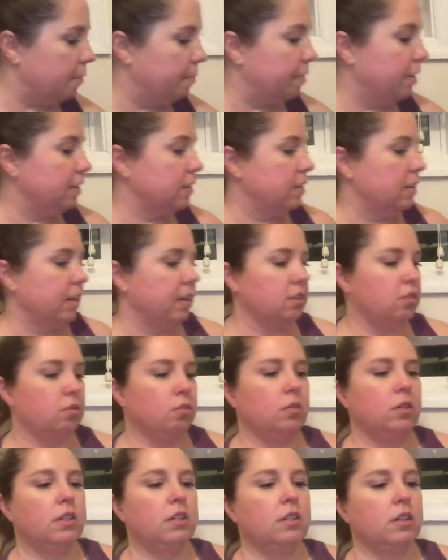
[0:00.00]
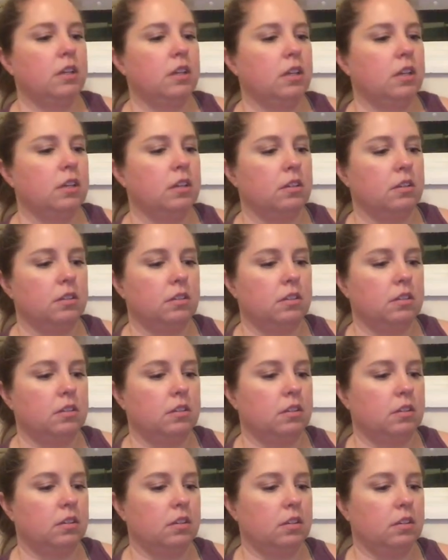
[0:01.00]
This next one
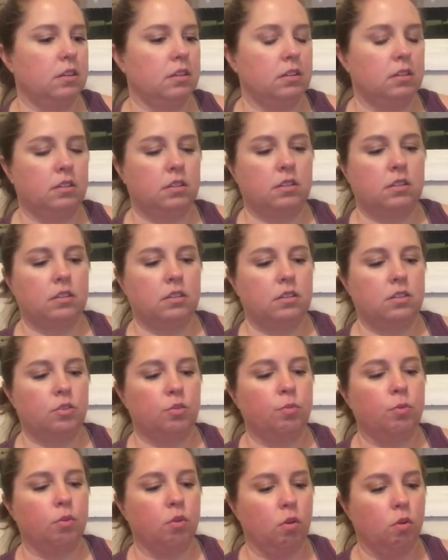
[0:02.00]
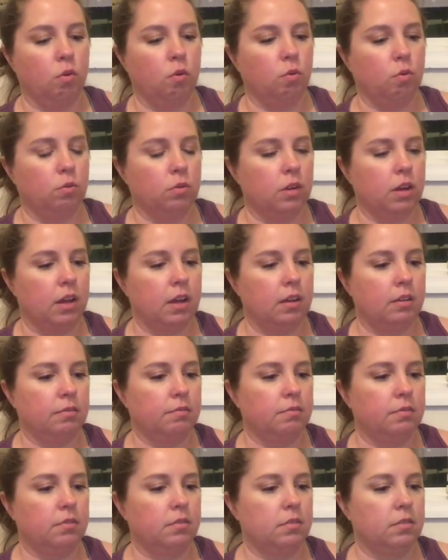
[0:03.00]
it's super old,
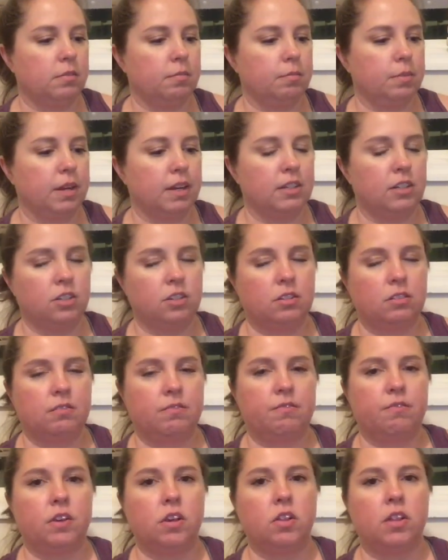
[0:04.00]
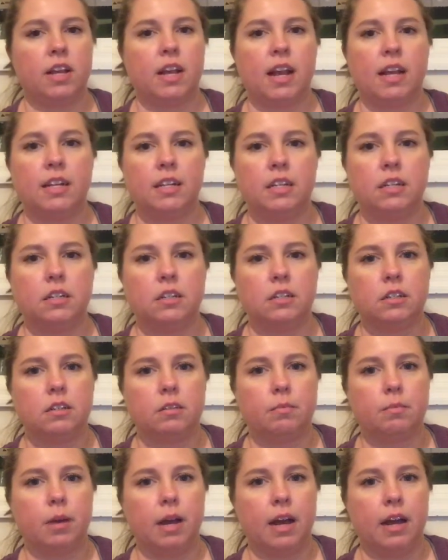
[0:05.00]
but I just felt like I needed
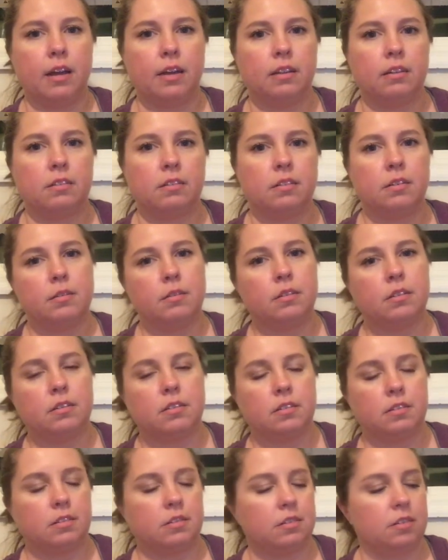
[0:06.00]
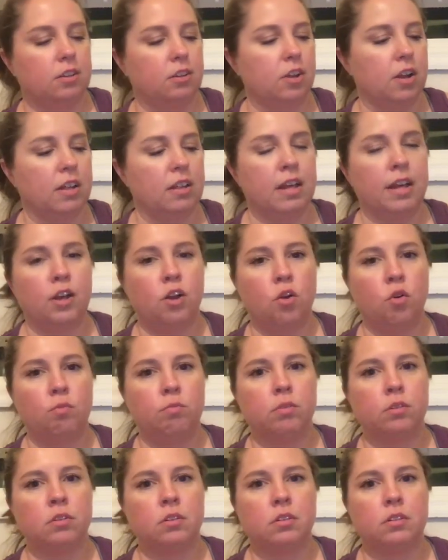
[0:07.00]
to buy it because I like old
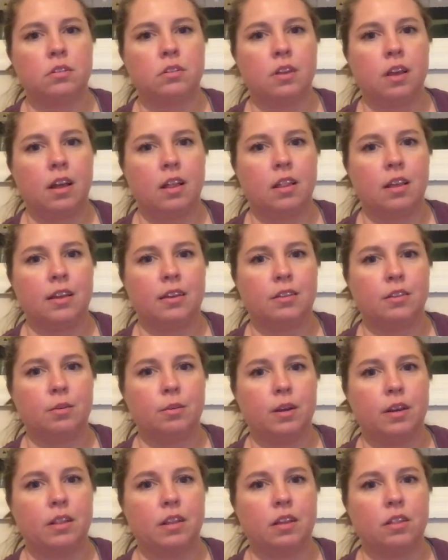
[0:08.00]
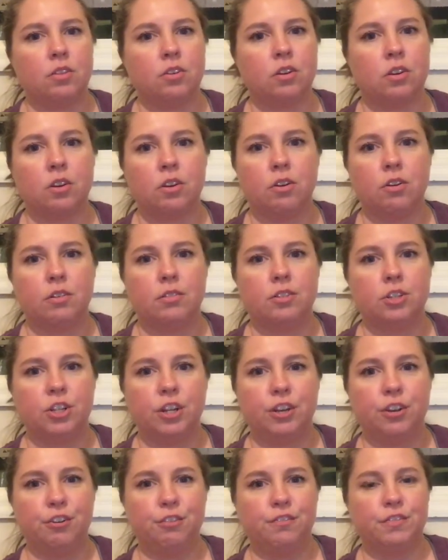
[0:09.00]
books. I like the way they look on
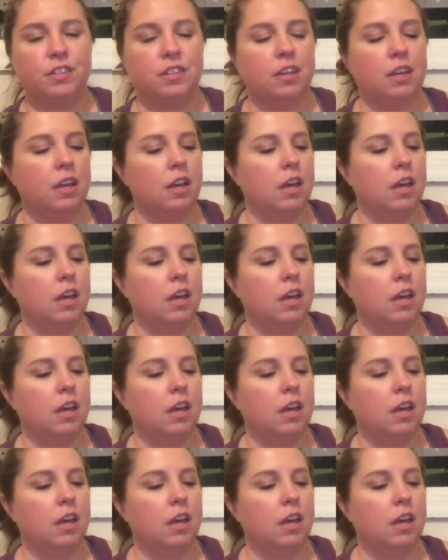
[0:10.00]
shelves.